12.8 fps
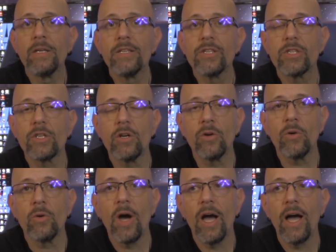
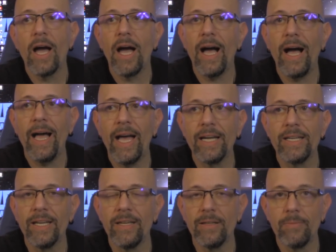So I had
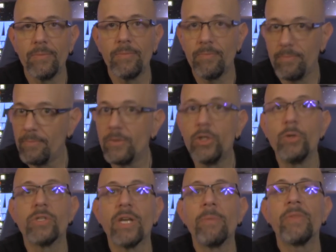to do
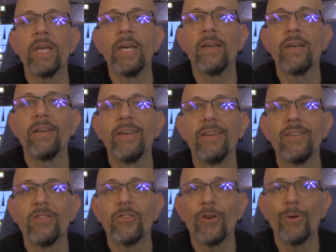something.
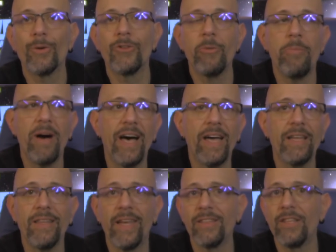So to buy
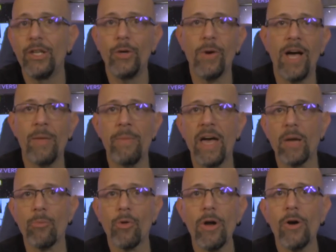like the new
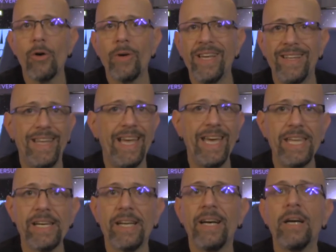iMac Pro in
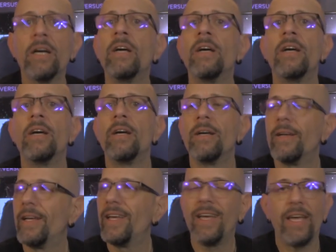Canada,
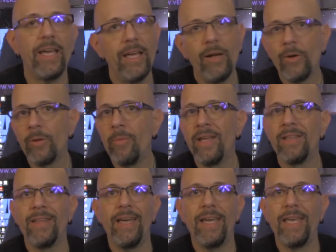it would have
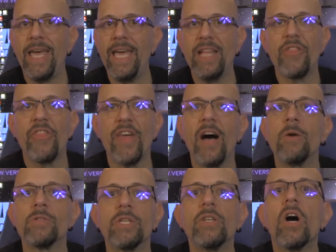been like
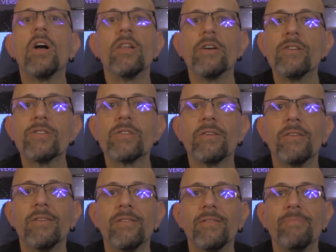$8,000.
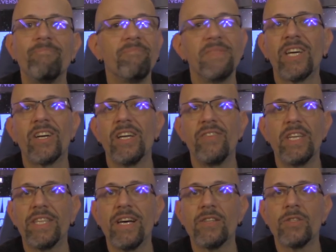I don't have
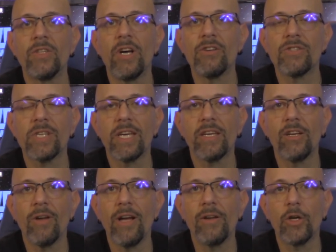$8,000 kicking
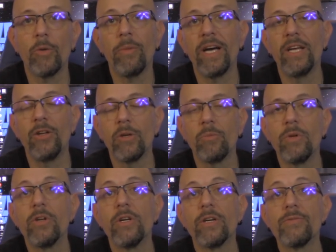around to go buy a new
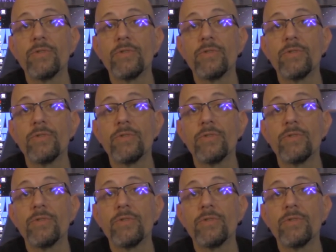computer.